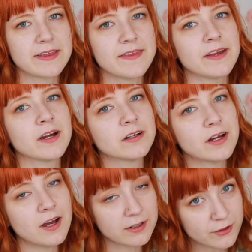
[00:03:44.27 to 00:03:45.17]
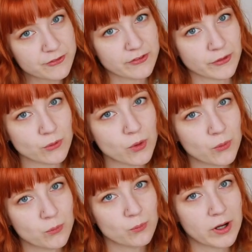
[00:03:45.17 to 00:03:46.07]
They are also
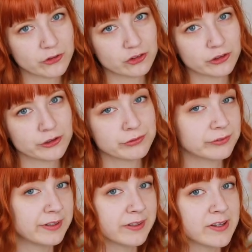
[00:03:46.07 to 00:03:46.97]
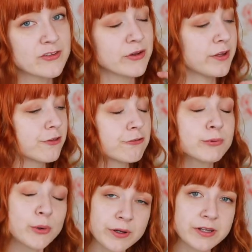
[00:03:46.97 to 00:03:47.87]
washer friendly, so you can
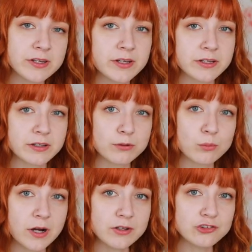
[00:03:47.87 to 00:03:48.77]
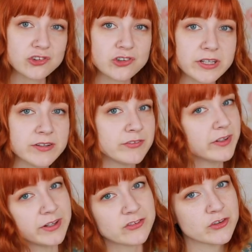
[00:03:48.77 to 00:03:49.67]
throw it in the wash if you
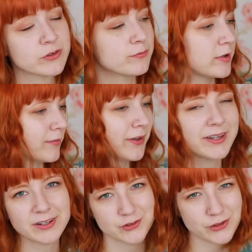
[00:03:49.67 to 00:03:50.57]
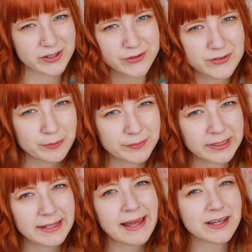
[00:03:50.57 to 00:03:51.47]
need to, if maybe you get it dirty or
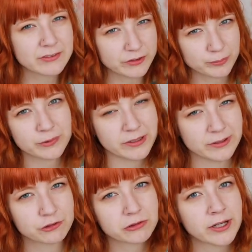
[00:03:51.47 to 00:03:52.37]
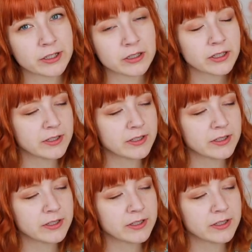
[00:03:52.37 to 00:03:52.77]
something, and you can put it in a dryer.